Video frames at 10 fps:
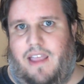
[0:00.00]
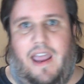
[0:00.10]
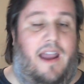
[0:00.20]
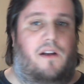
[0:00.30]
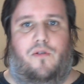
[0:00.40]

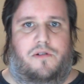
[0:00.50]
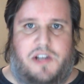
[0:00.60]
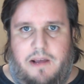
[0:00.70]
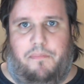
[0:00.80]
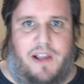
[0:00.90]
And, of
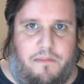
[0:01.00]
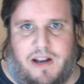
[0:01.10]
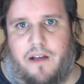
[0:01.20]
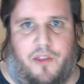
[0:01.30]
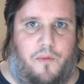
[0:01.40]
course, he
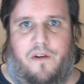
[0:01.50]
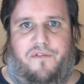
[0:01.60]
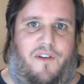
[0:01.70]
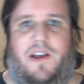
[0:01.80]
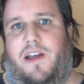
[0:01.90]
bleeped out the
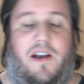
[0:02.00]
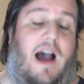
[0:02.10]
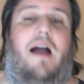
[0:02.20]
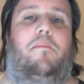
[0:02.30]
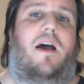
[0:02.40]
word fucking.
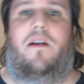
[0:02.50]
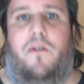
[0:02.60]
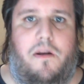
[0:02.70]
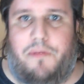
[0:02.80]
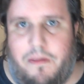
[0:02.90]
I'm not
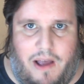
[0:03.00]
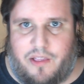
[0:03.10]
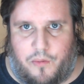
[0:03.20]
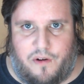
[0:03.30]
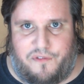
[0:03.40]
going to bleep
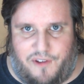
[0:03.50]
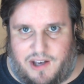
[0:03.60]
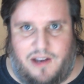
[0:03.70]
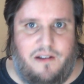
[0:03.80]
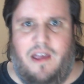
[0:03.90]
out the word
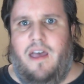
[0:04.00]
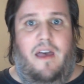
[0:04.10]
fucking,